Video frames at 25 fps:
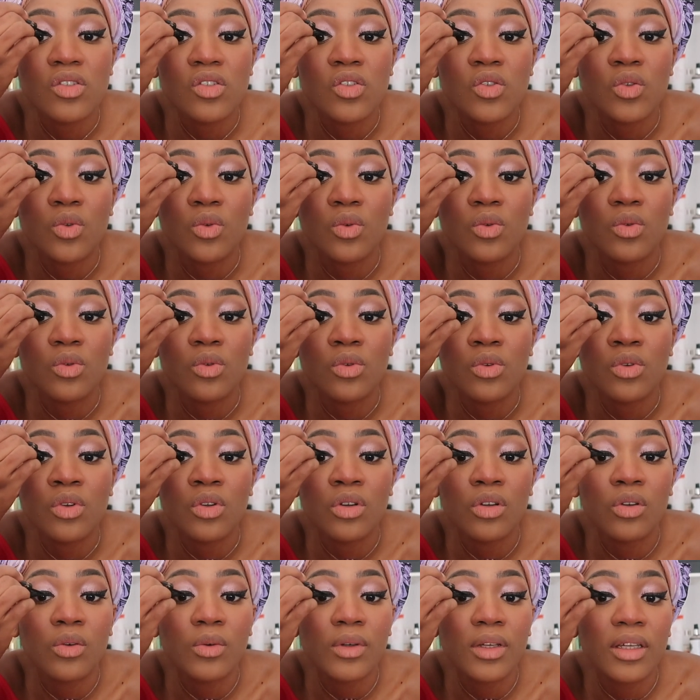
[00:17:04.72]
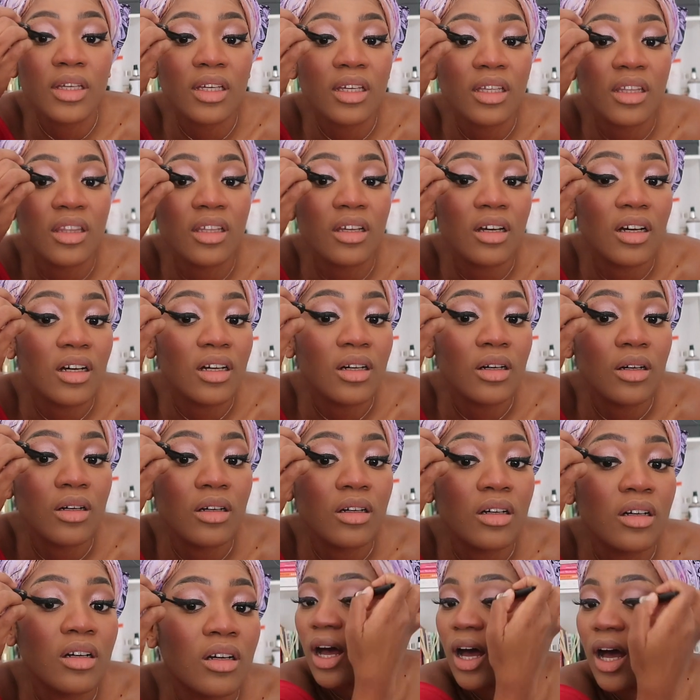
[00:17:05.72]
to, you know, either.
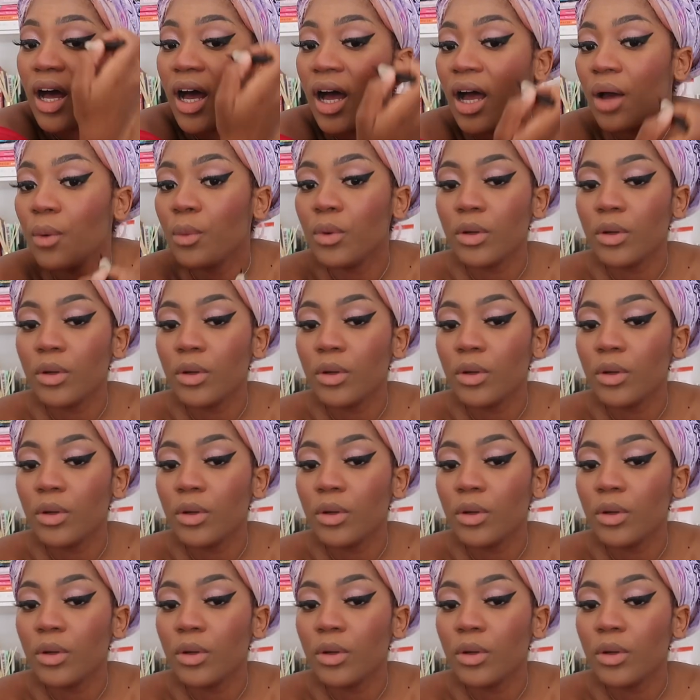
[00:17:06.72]
I